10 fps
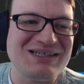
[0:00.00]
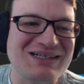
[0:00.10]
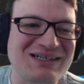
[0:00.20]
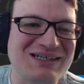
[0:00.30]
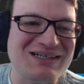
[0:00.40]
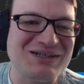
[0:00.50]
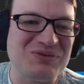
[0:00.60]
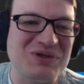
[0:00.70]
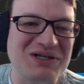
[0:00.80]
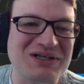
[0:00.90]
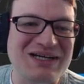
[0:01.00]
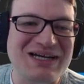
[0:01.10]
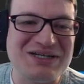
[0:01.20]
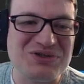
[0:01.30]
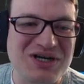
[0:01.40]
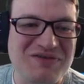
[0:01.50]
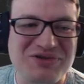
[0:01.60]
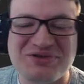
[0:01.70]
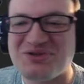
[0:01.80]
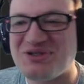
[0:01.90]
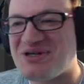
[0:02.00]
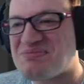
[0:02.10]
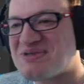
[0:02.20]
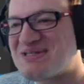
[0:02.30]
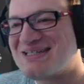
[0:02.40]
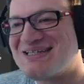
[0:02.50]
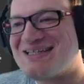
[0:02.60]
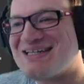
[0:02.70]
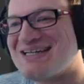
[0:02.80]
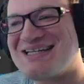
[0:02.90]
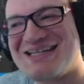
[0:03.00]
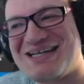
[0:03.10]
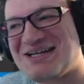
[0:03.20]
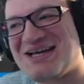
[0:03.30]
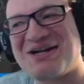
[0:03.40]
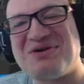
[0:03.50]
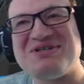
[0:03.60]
while I had to travel through Europe. And I've